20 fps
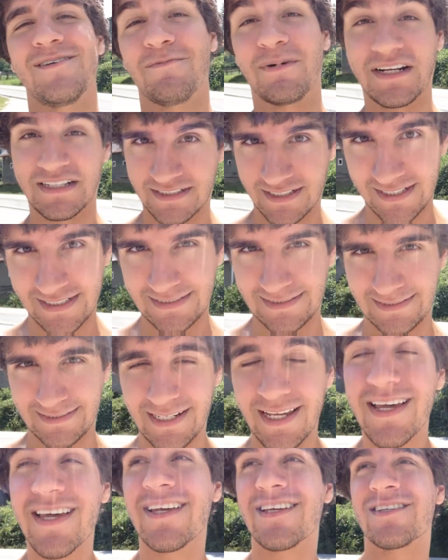But it
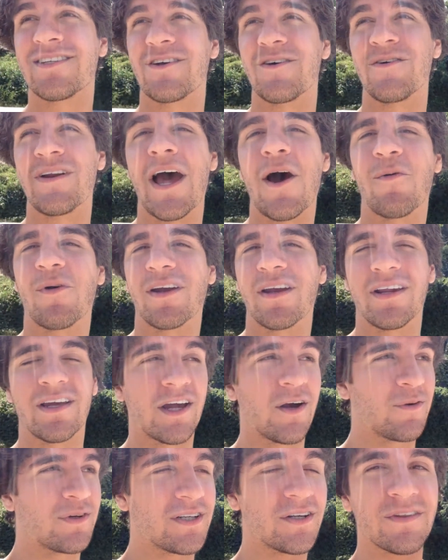didn't. So now we're going to
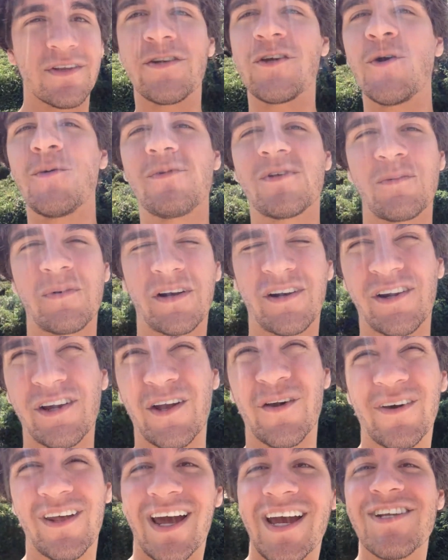go return the tubes, and we're going to
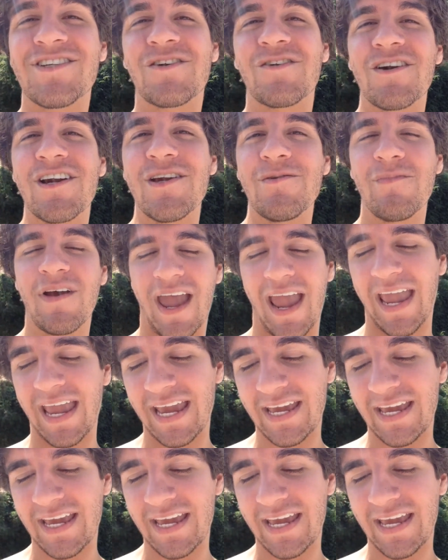go get ice cream,